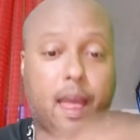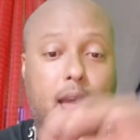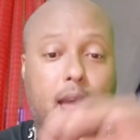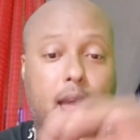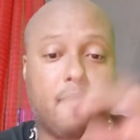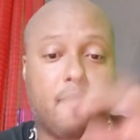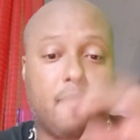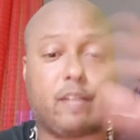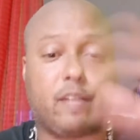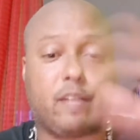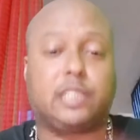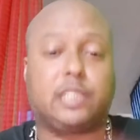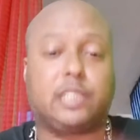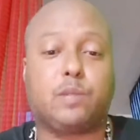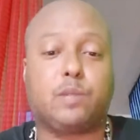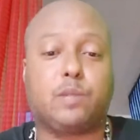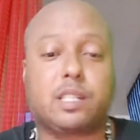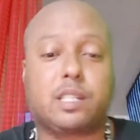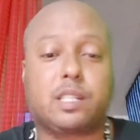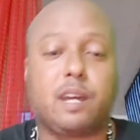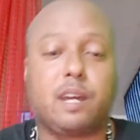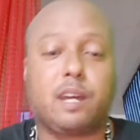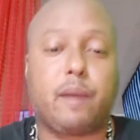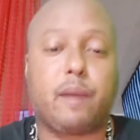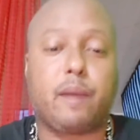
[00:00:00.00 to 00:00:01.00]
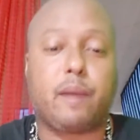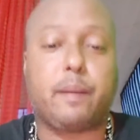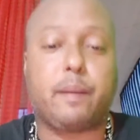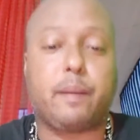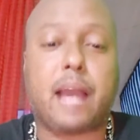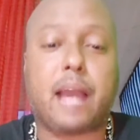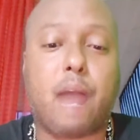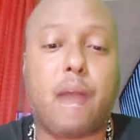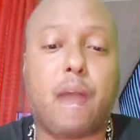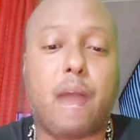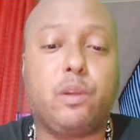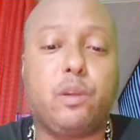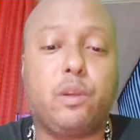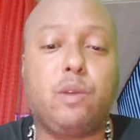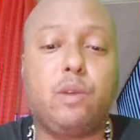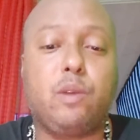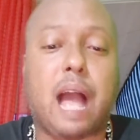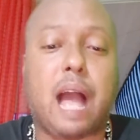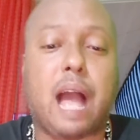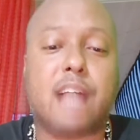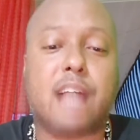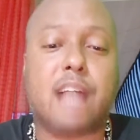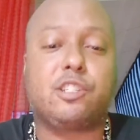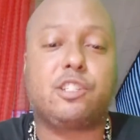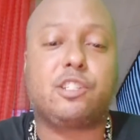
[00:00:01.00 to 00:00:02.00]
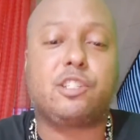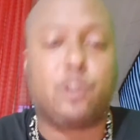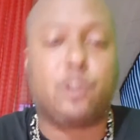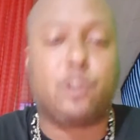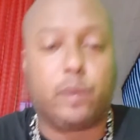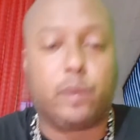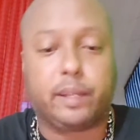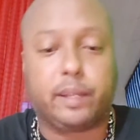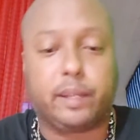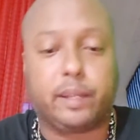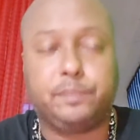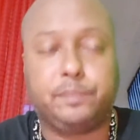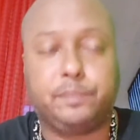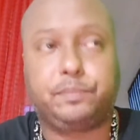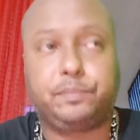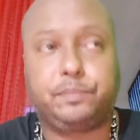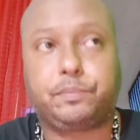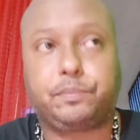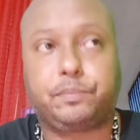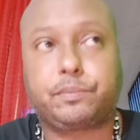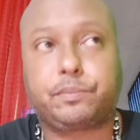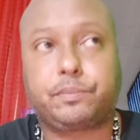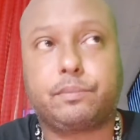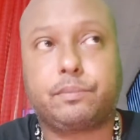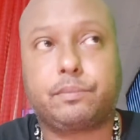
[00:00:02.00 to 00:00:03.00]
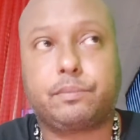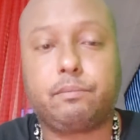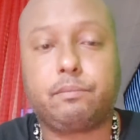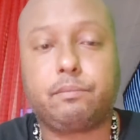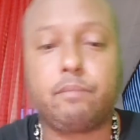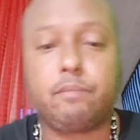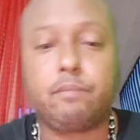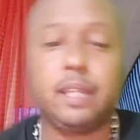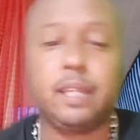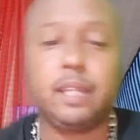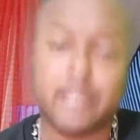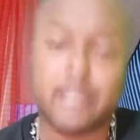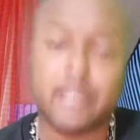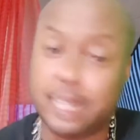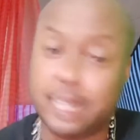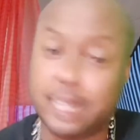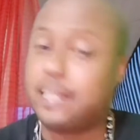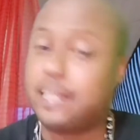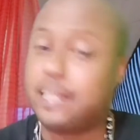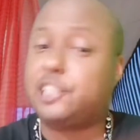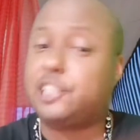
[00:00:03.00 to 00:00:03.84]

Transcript: Reggie, what's good, baby? How are you guys doing in these